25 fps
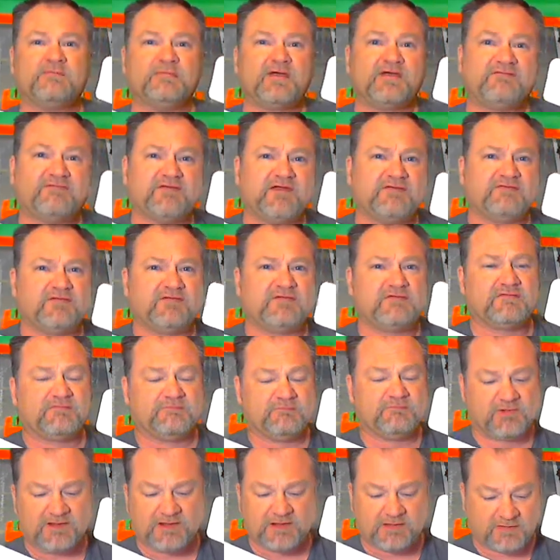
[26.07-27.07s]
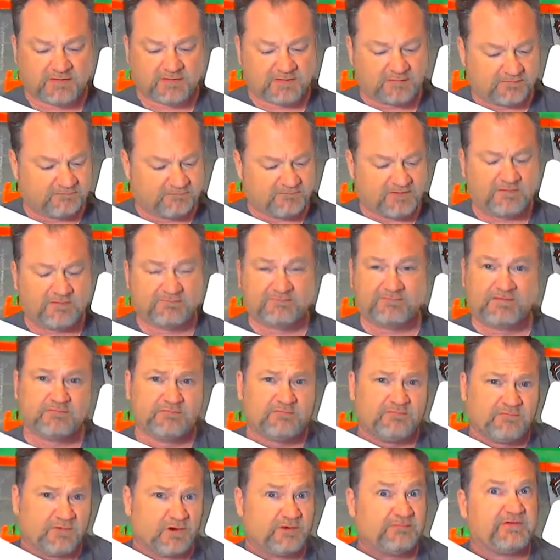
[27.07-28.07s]
of my favorite planes,
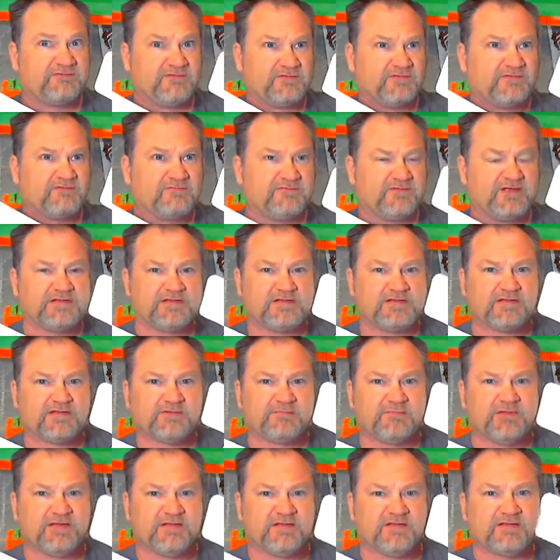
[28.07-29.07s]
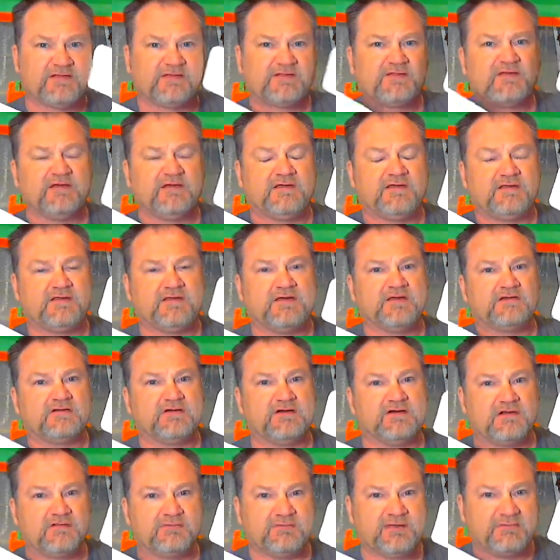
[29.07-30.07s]
one of my favorite flight test planes. This thing is a
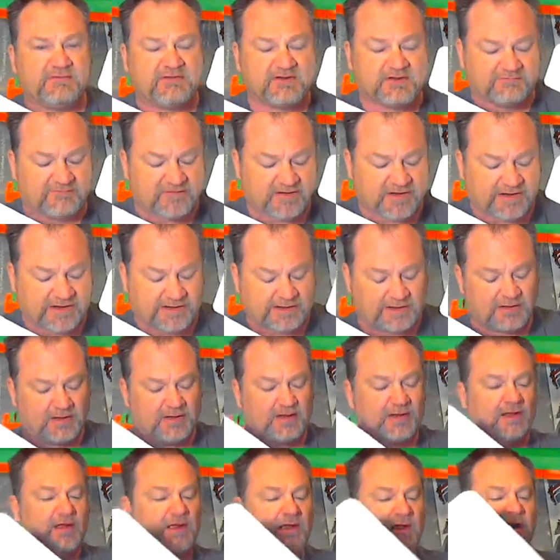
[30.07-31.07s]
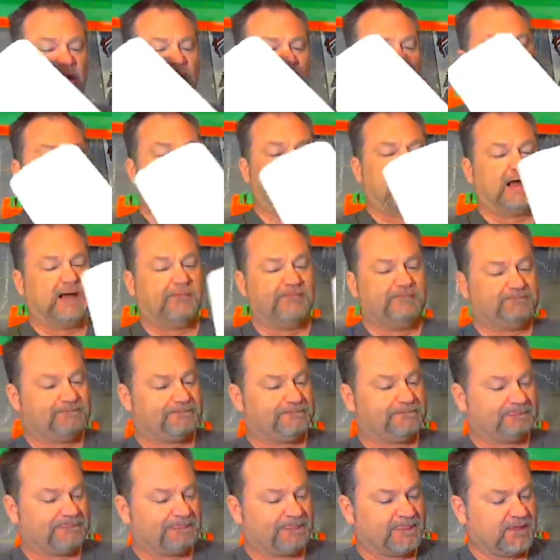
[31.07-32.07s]
doll baby to fly. Um,
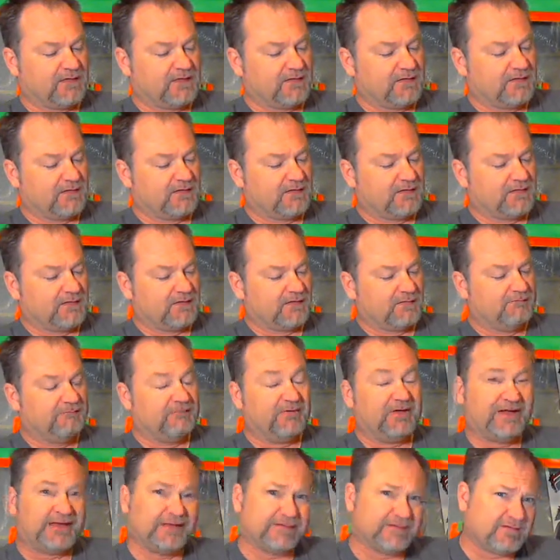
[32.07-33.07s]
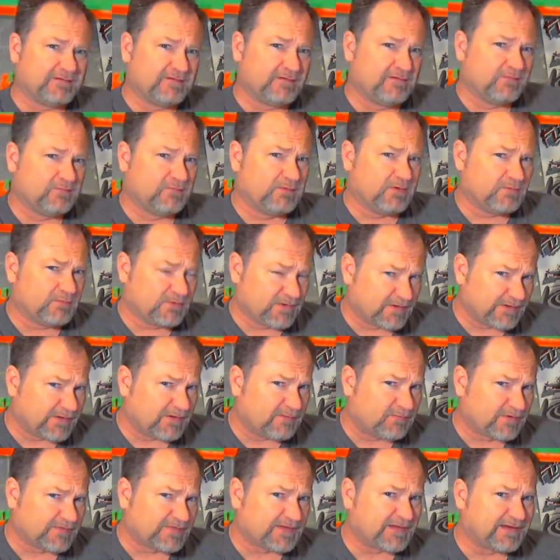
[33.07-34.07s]
but when we're
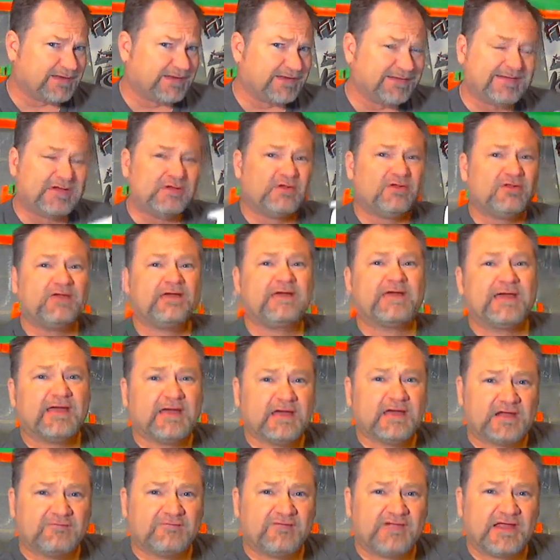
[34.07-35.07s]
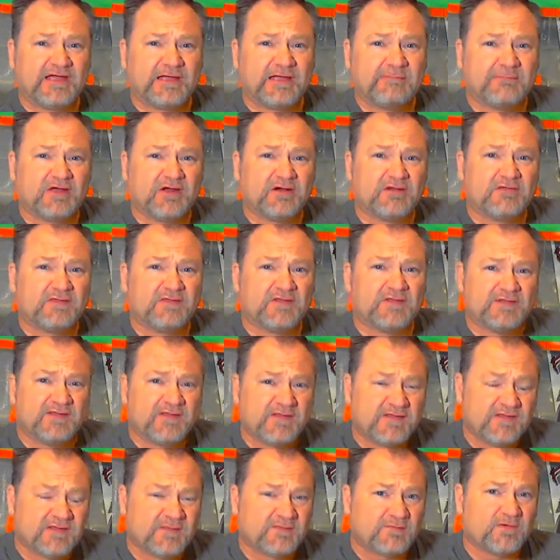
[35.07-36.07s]
done with it, it's going to look a heck of a lot better than
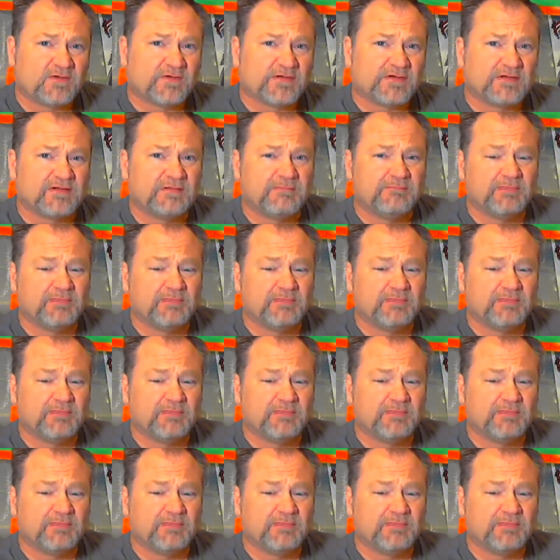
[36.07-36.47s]
this one